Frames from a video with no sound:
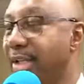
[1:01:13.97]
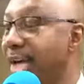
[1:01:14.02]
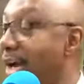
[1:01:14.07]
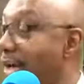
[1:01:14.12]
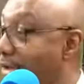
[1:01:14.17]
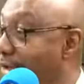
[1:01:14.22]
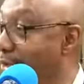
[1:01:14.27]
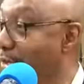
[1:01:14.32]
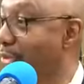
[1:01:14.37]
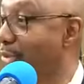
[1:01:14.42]

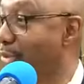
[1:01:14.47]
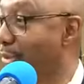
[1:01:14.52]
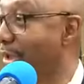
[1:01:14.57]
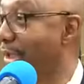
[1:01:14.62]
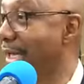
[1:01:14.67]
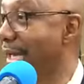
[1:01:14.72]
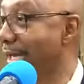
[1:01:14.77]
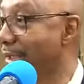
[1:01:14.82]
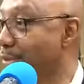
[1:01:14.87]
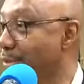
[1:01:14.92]
Y'all do
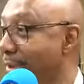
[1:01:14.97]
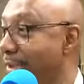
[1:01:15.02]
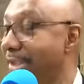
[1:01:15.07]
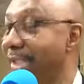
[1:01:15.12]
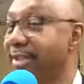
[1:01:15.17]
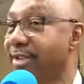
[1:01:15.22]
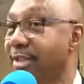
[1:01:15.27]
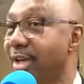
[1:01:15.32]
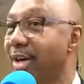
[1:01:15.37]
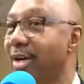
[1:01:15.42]
realize what
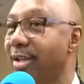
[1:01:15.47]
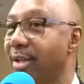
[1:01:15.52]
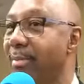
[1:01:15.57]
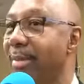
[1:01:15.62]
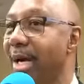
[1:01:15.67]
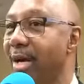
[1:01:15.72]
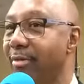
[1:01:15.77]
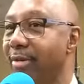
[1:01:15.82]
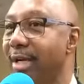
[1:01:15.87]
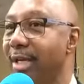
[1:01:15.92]
that's talking
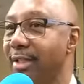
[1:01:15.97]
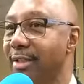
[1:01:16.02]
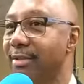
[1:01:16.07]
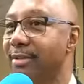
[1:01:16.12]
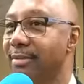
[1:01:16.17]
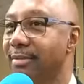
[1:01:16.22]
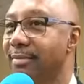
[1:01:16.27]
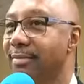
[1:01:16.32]
about, right?